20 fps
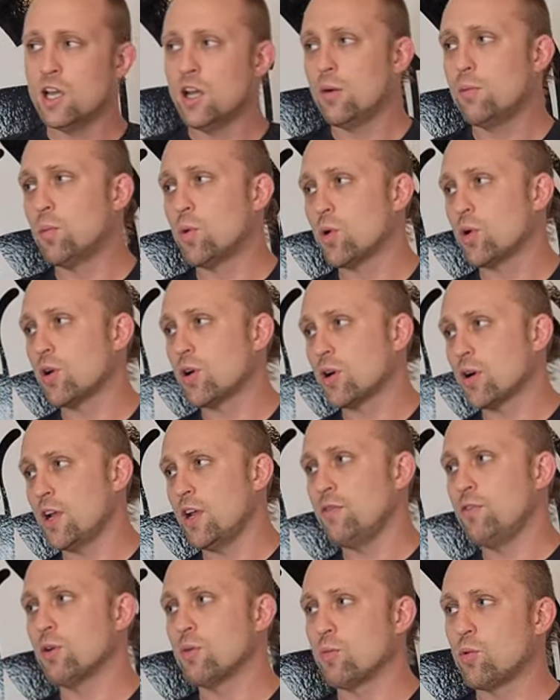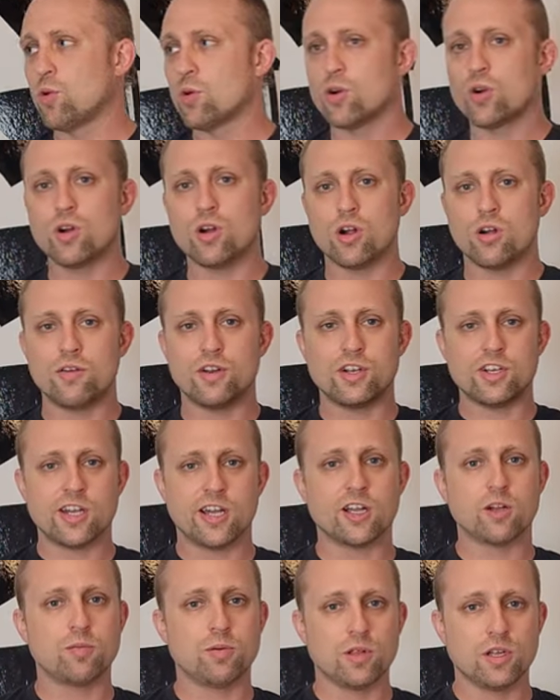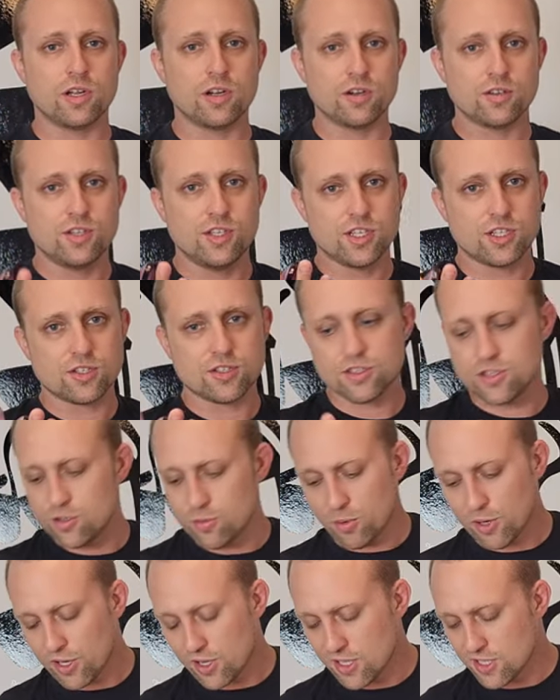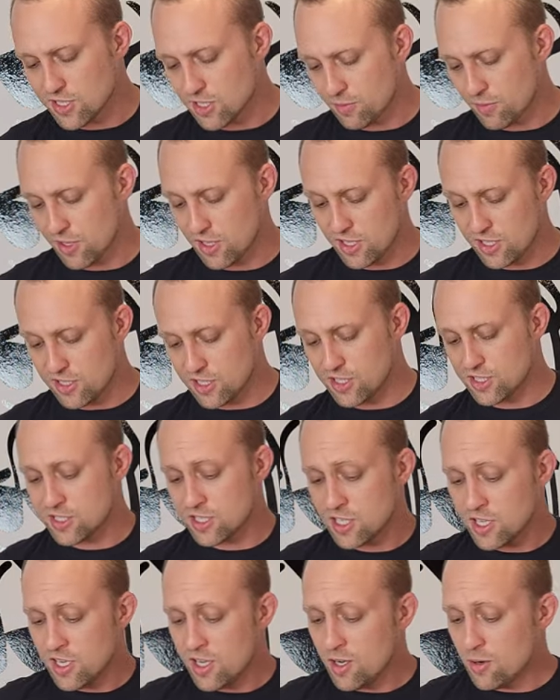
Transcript: More, if you're more of a tech player, this, you might like something like this